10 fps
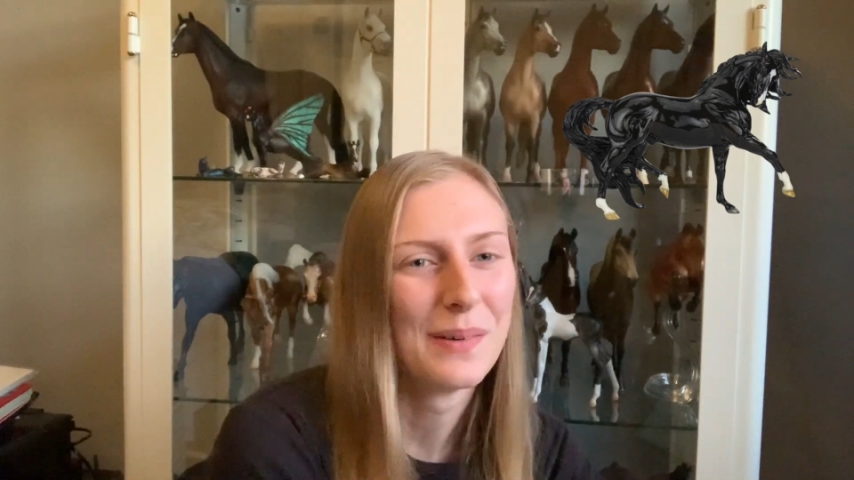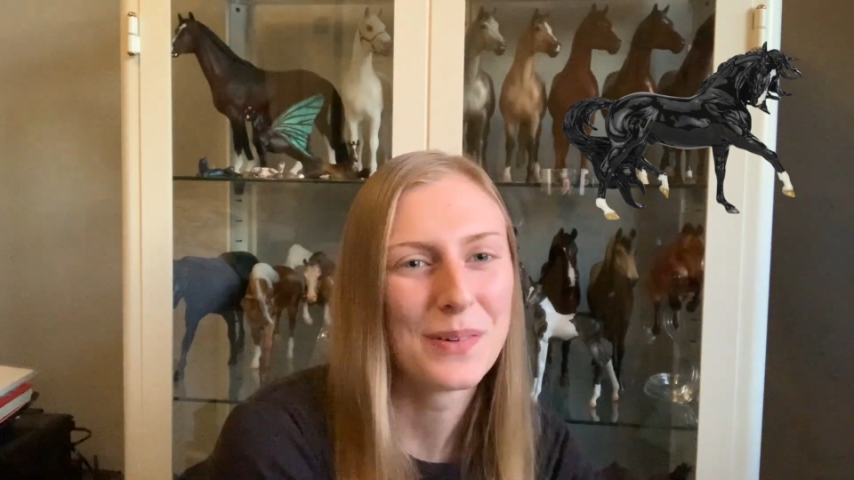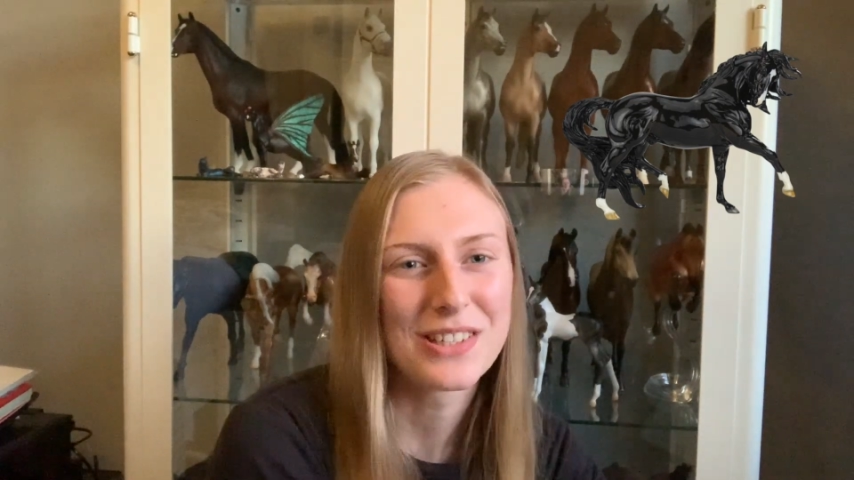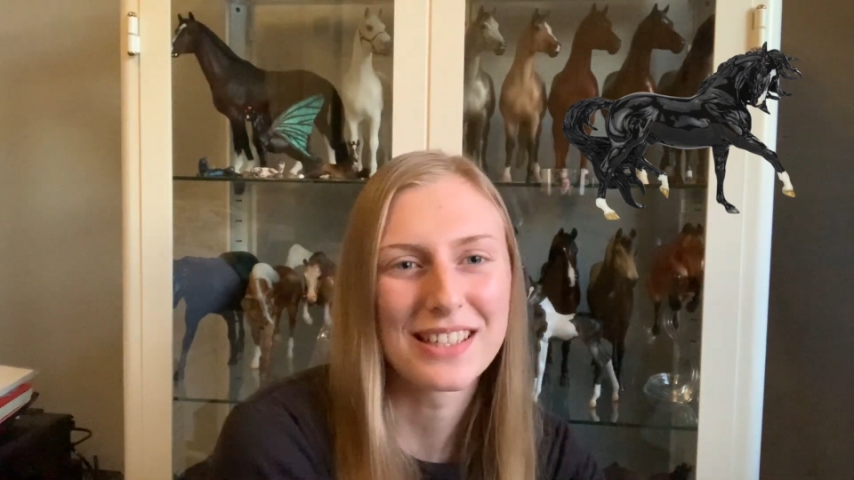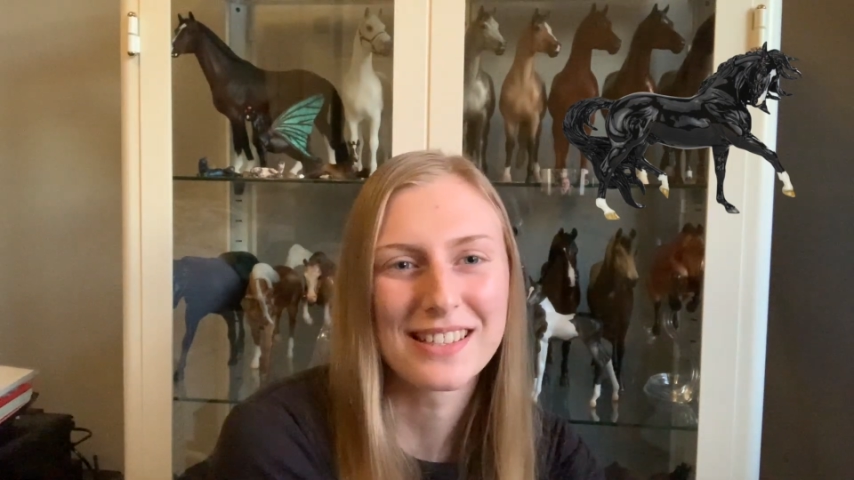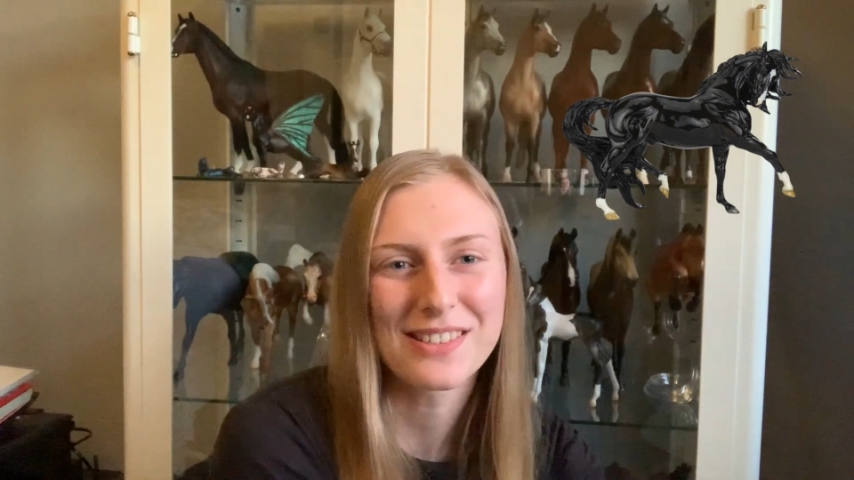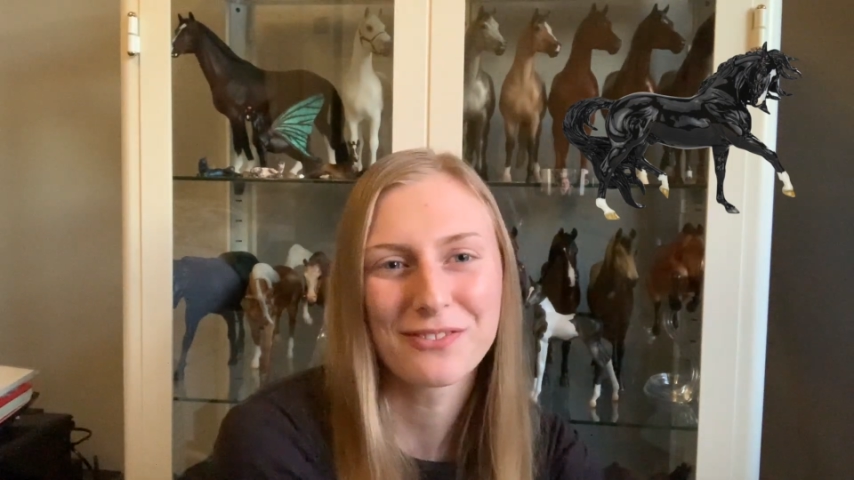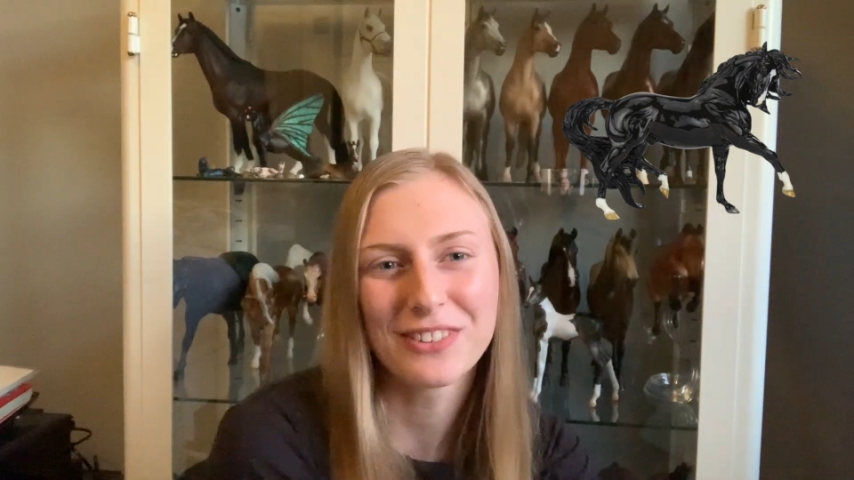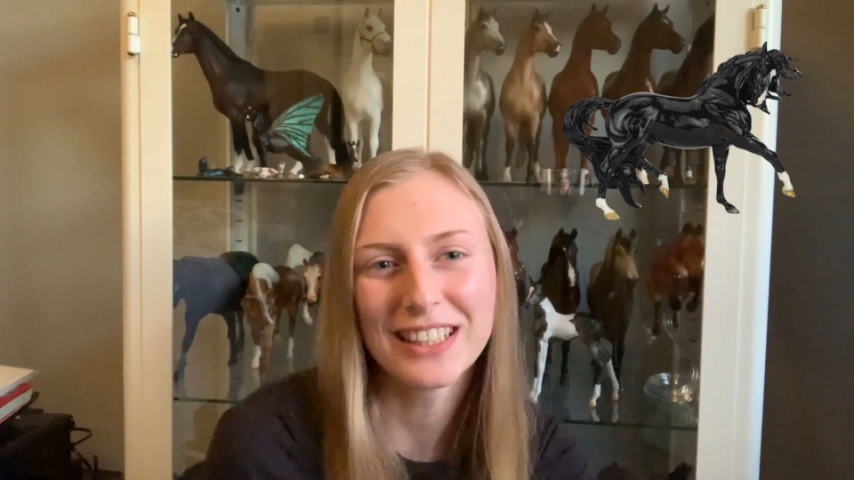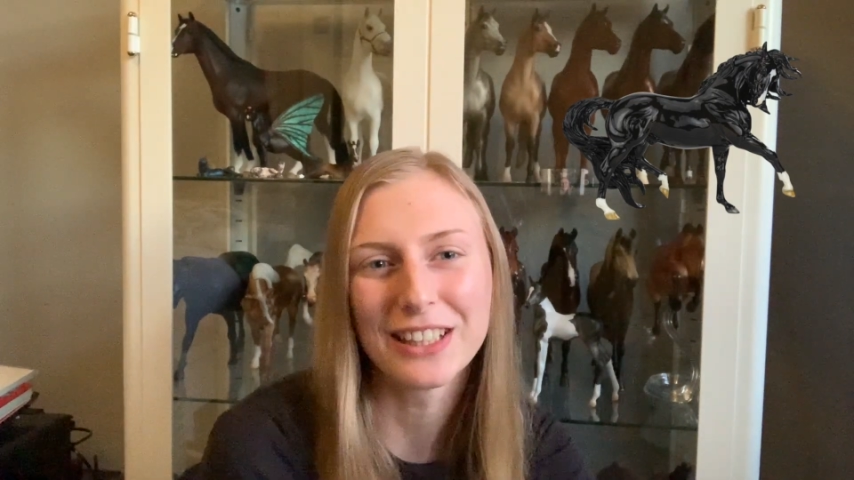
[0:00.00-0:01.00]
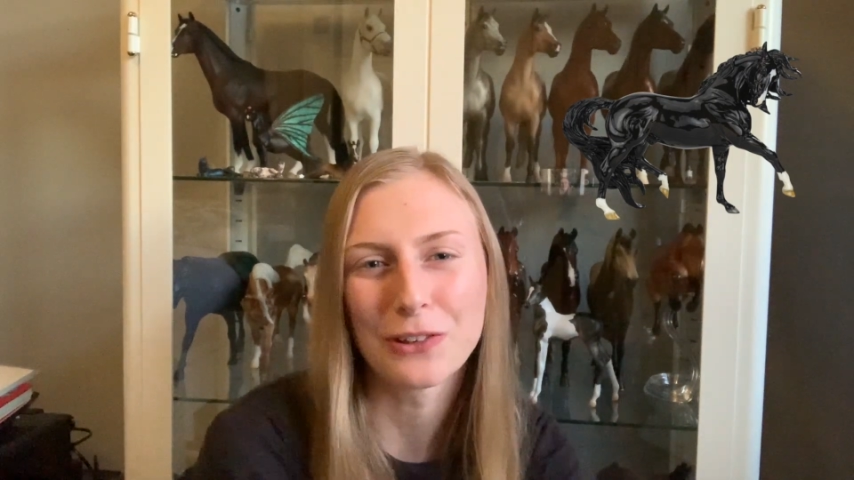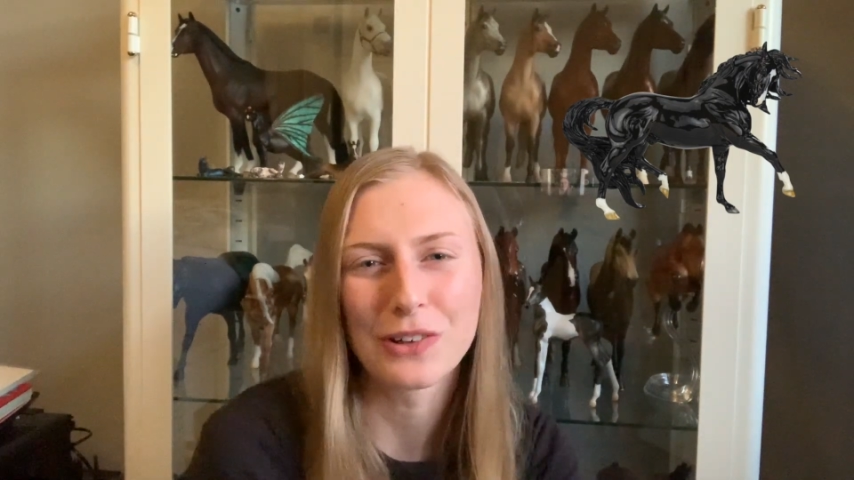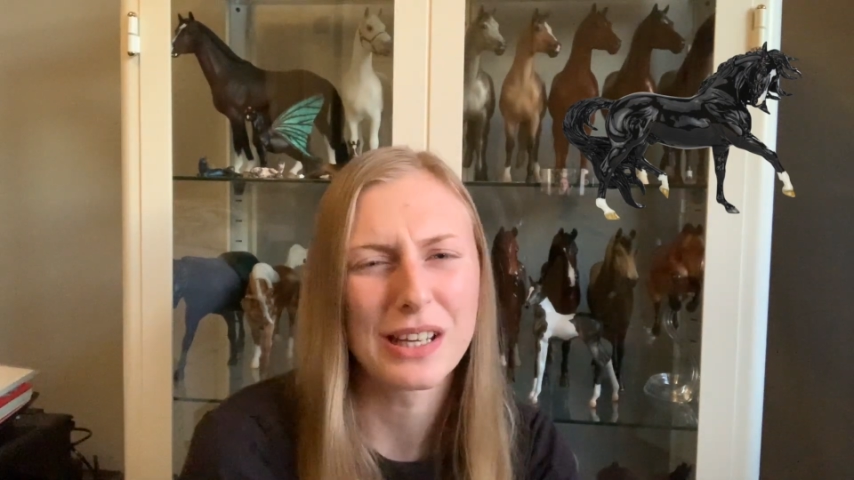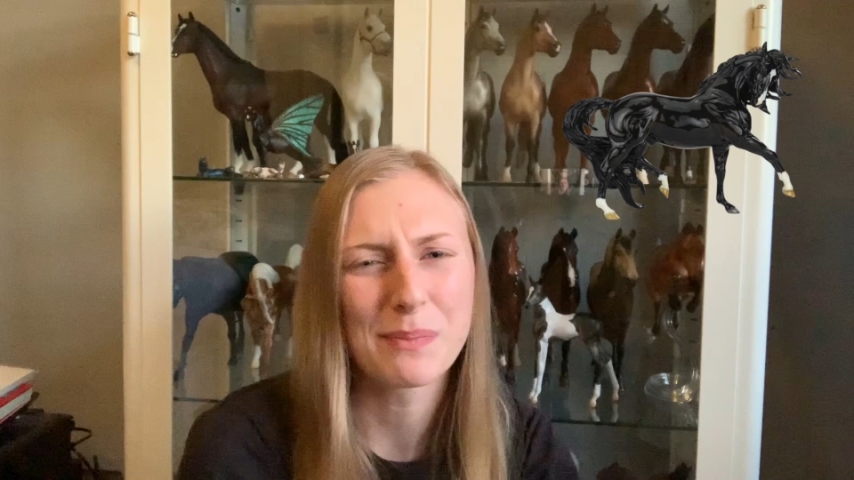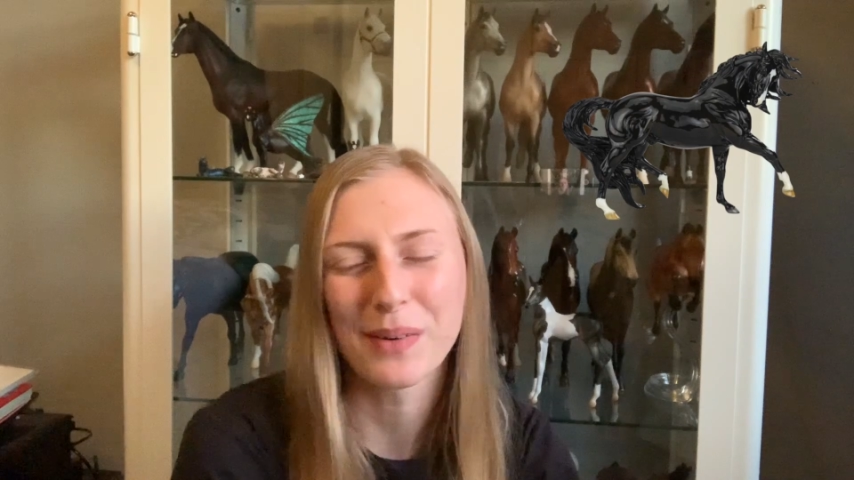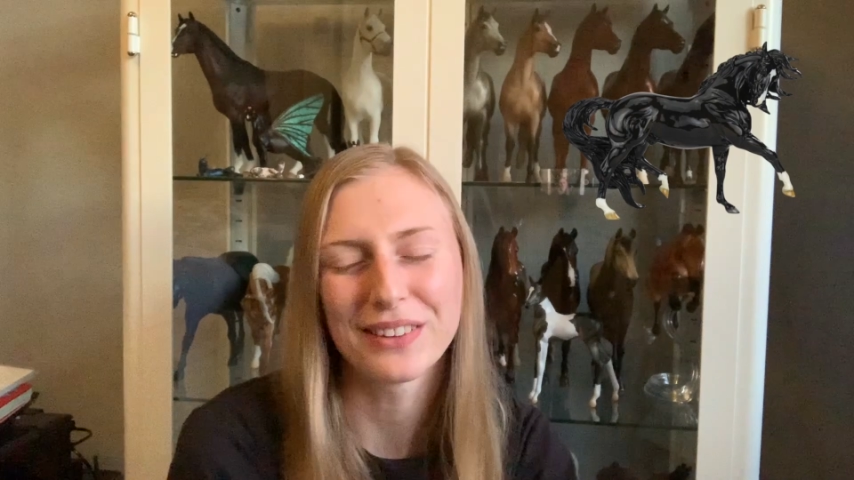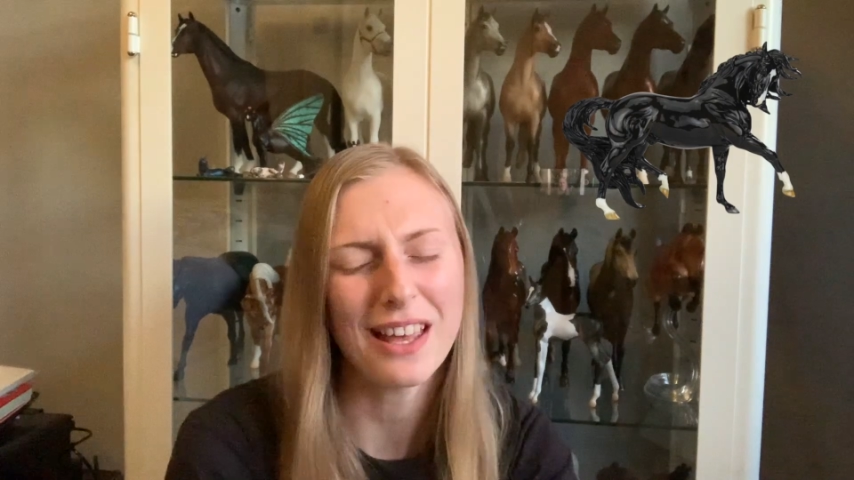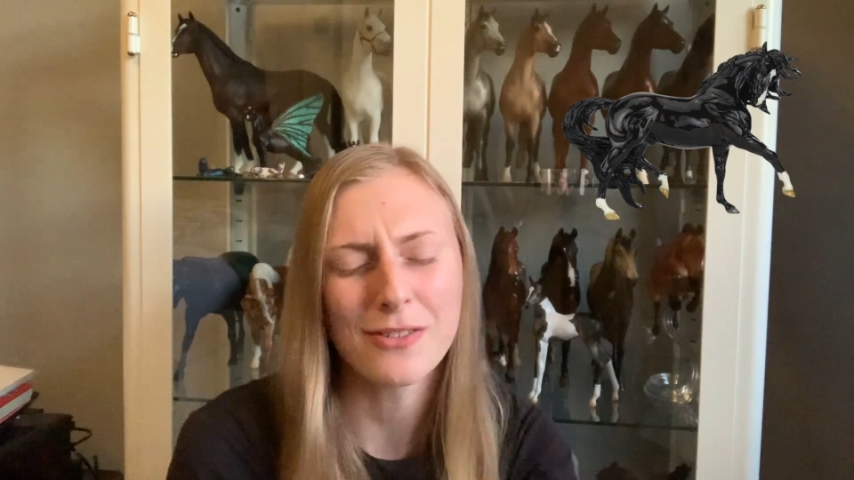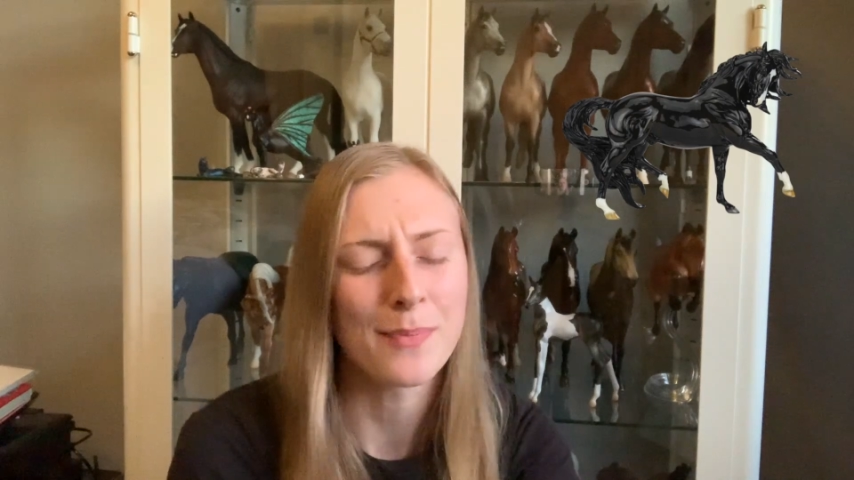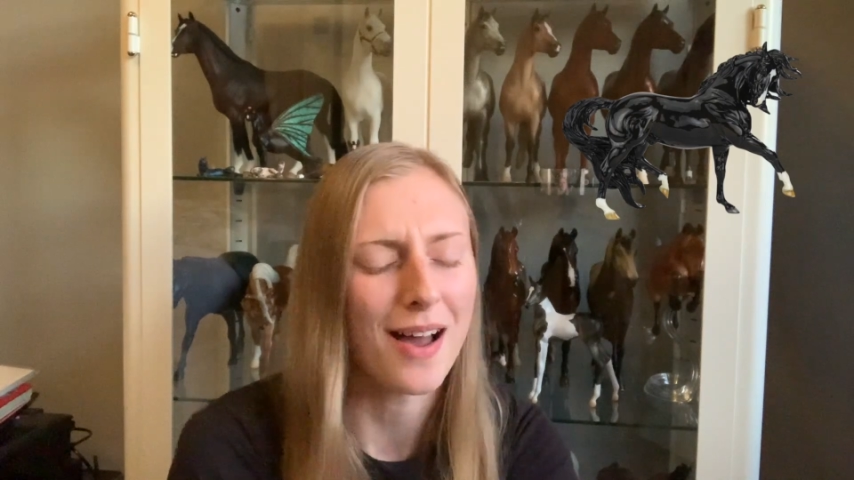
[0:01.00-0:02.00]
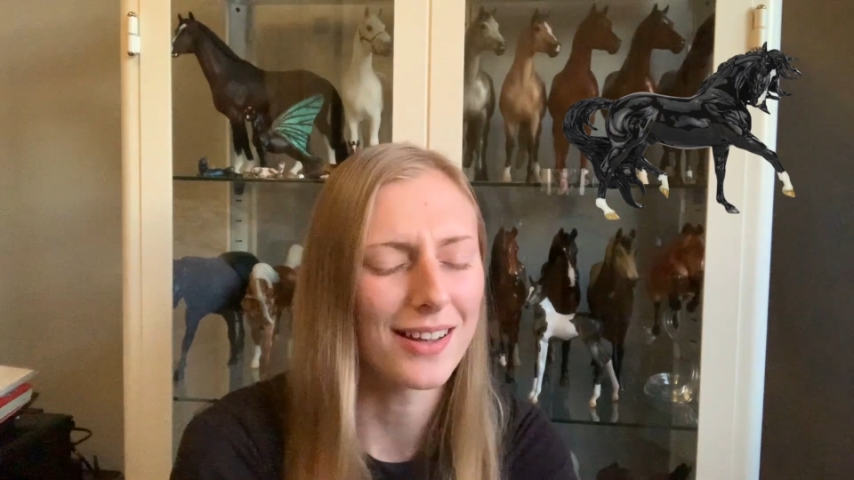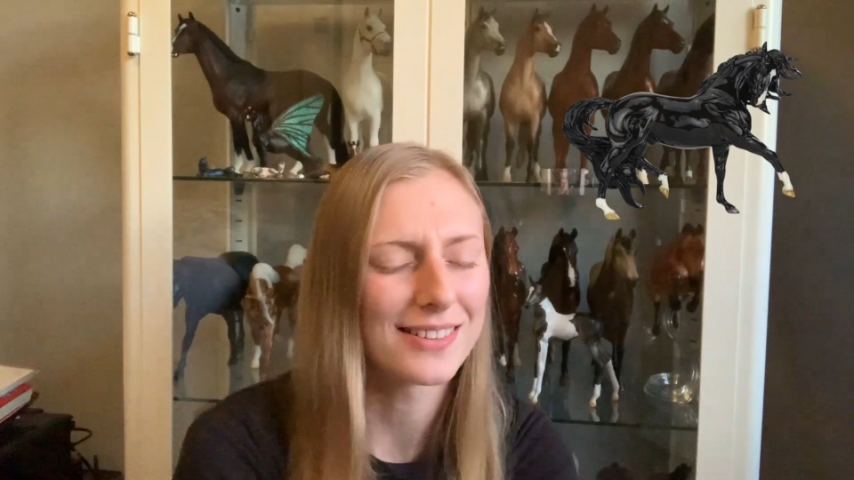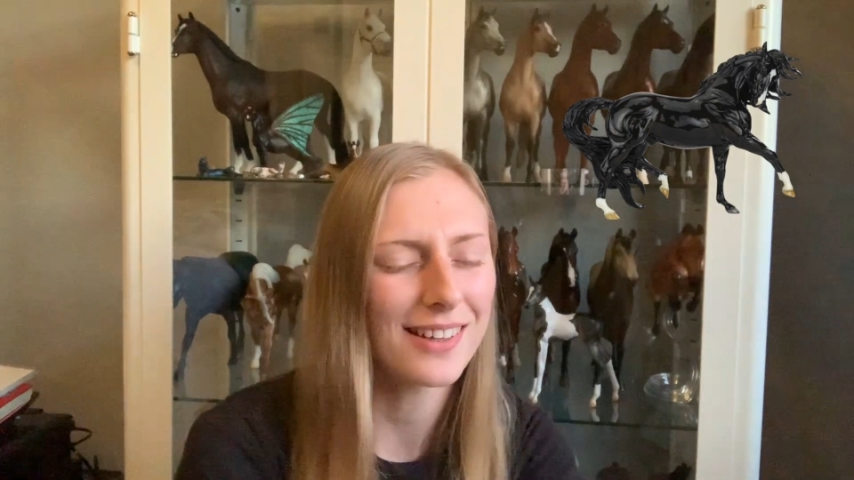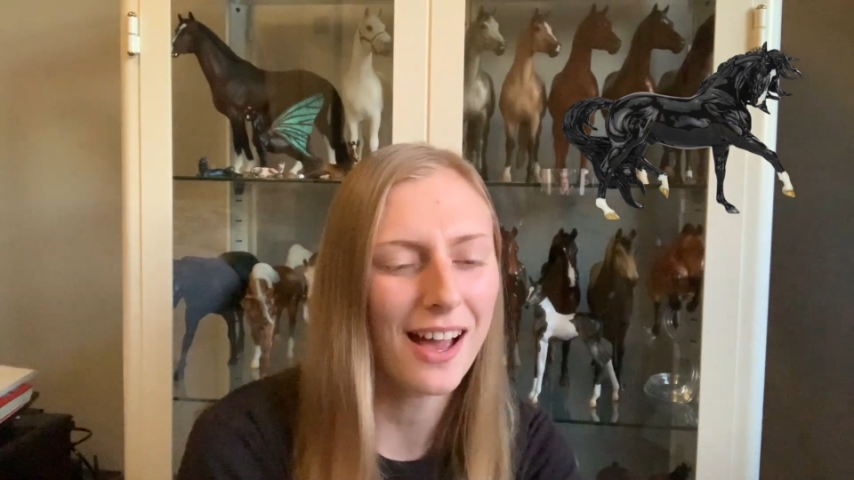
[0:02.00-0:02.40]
which is really annoying, but never mind.